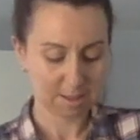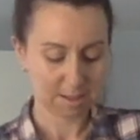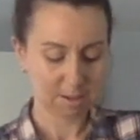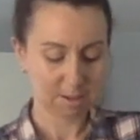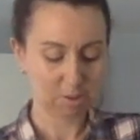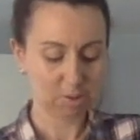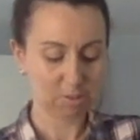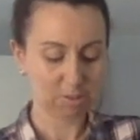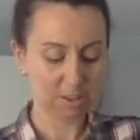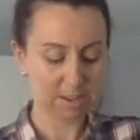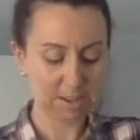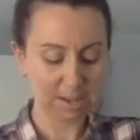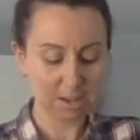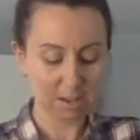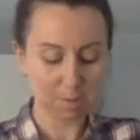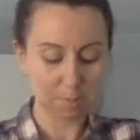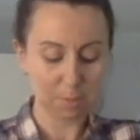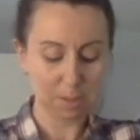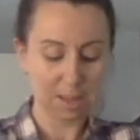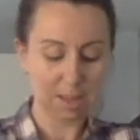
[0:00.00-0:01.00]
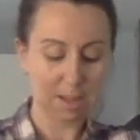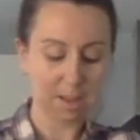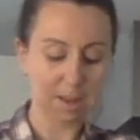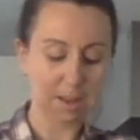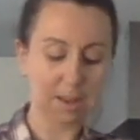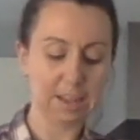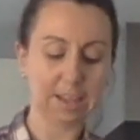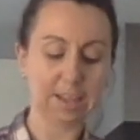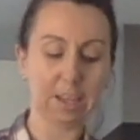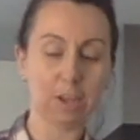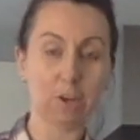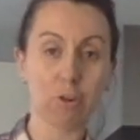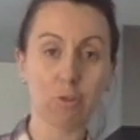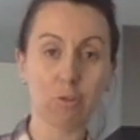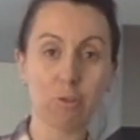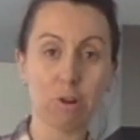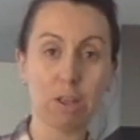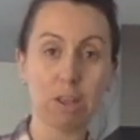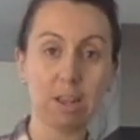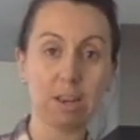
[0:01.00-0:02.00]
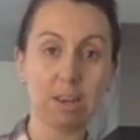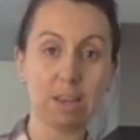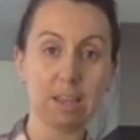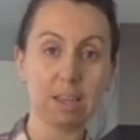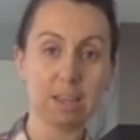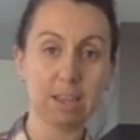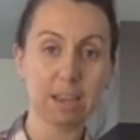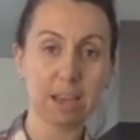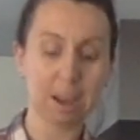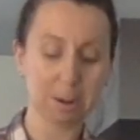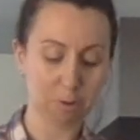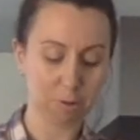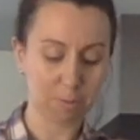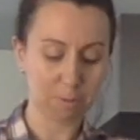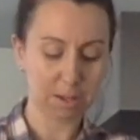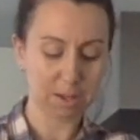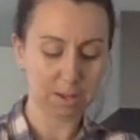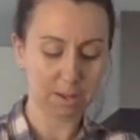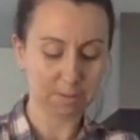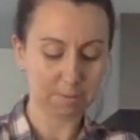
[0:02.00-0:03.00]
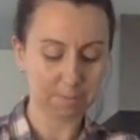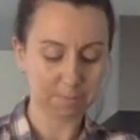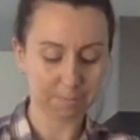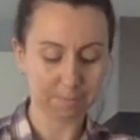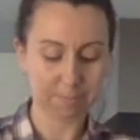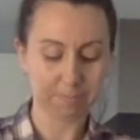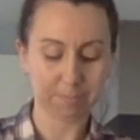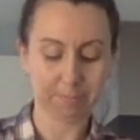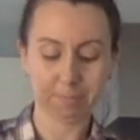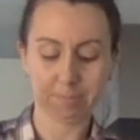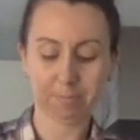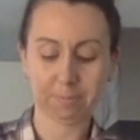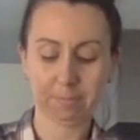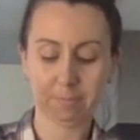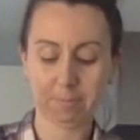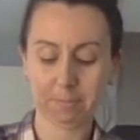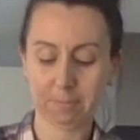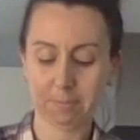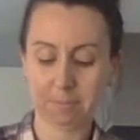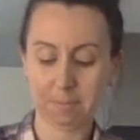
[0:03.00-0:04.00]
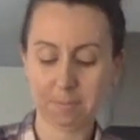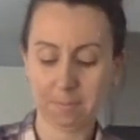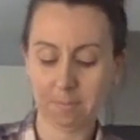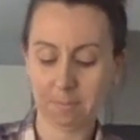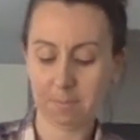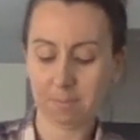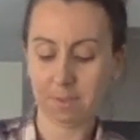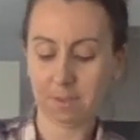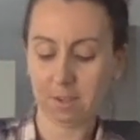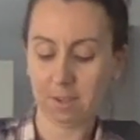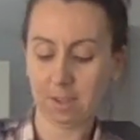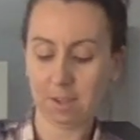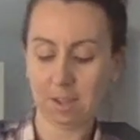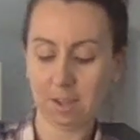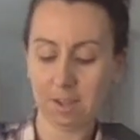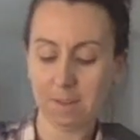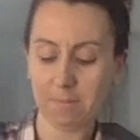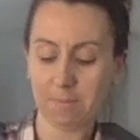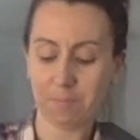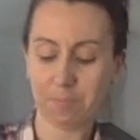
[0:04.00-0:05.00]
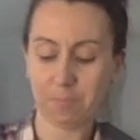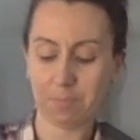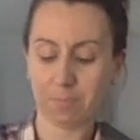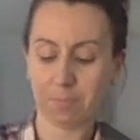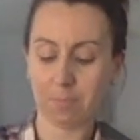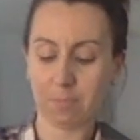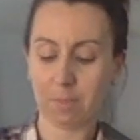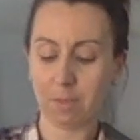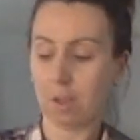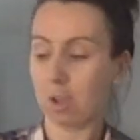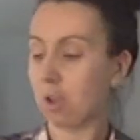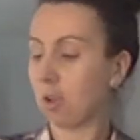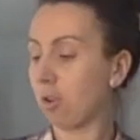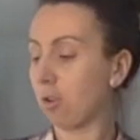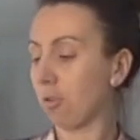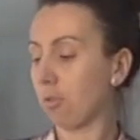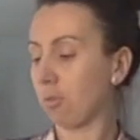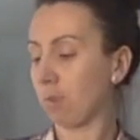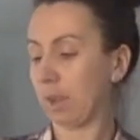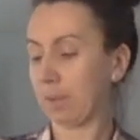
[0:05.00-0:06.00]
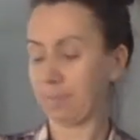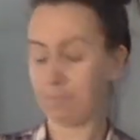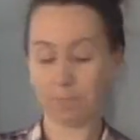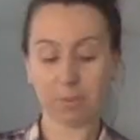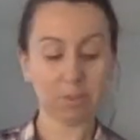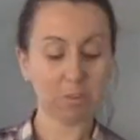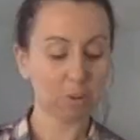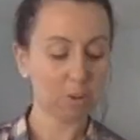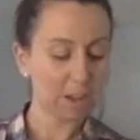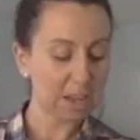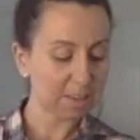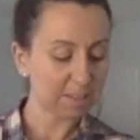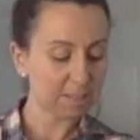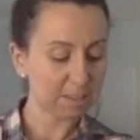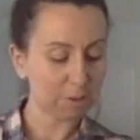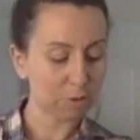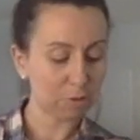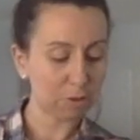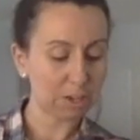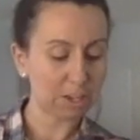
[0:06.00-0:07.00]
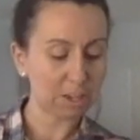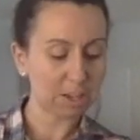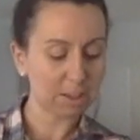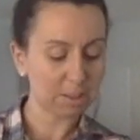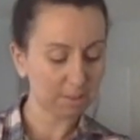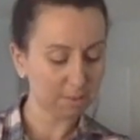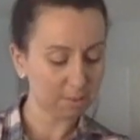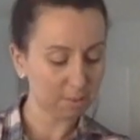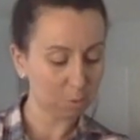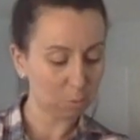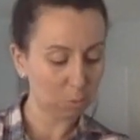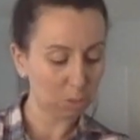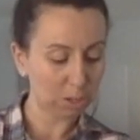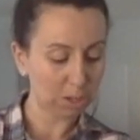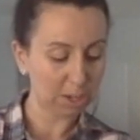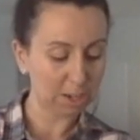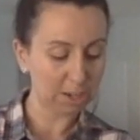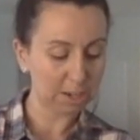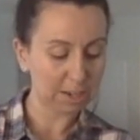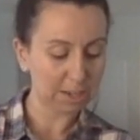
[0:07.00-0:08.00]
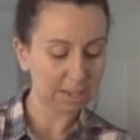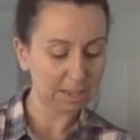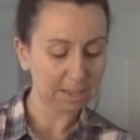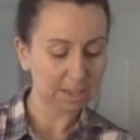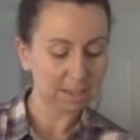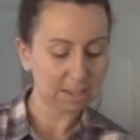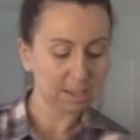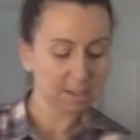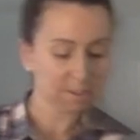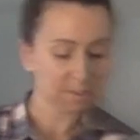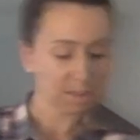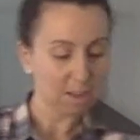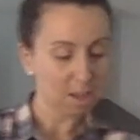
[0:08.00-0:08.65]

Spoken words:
Looks a little bit like a grainy caramel. Okay, right, so next ingredients, we're going to need